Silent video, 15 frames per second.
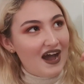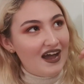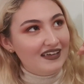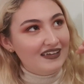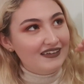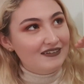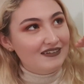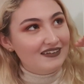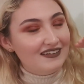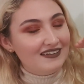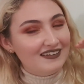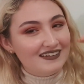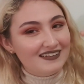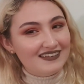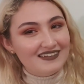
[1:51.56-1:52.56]
I
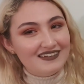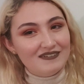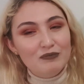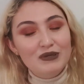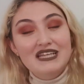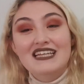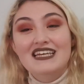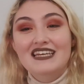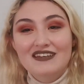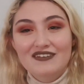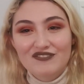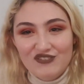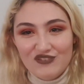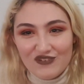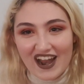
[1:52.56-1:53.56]

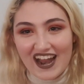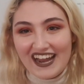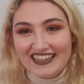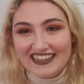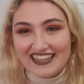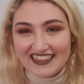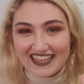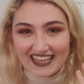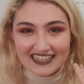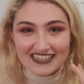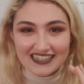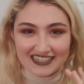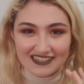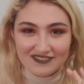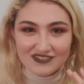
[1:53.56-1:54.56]
believed, right, that they
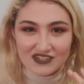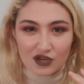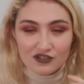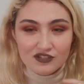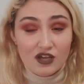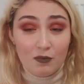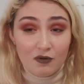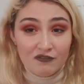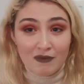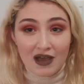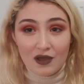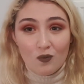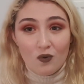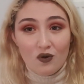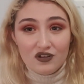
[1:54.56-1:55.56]
lived on top of
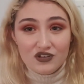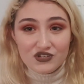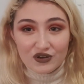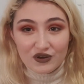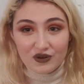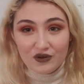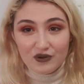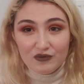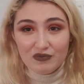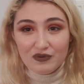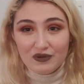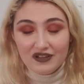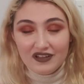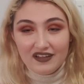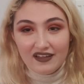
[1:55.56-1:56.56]
my wardrobe
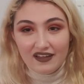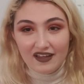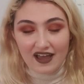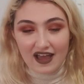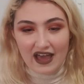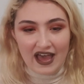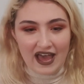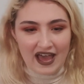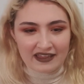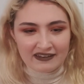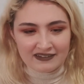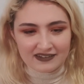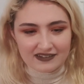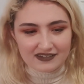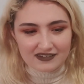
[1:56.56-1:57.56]

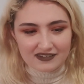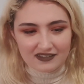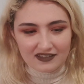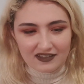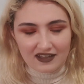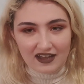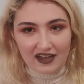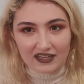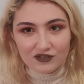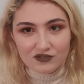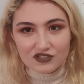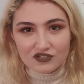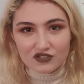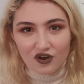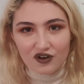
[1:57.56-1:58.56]
and I
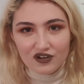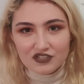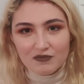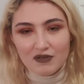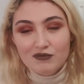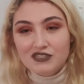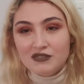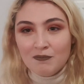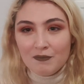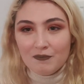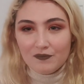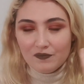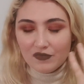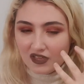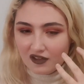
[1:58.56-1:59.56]
used to talk to them. It was a
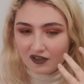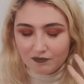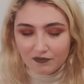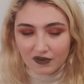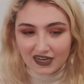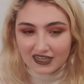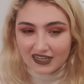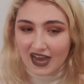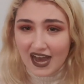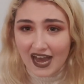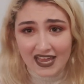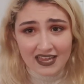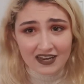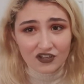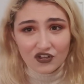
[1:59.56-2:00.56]
a, a
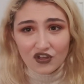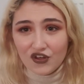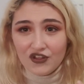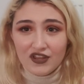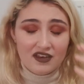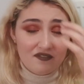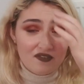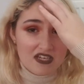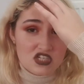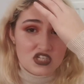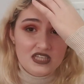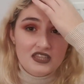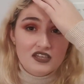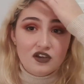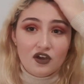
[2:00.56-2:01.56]
guy and a girl, and
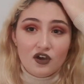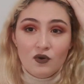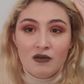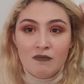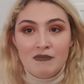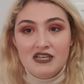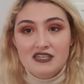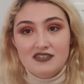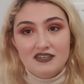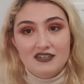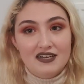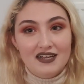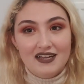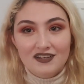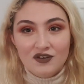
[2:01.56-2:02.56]
eventually the girl went missing,
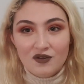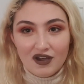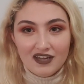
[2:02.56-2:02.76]
and I had no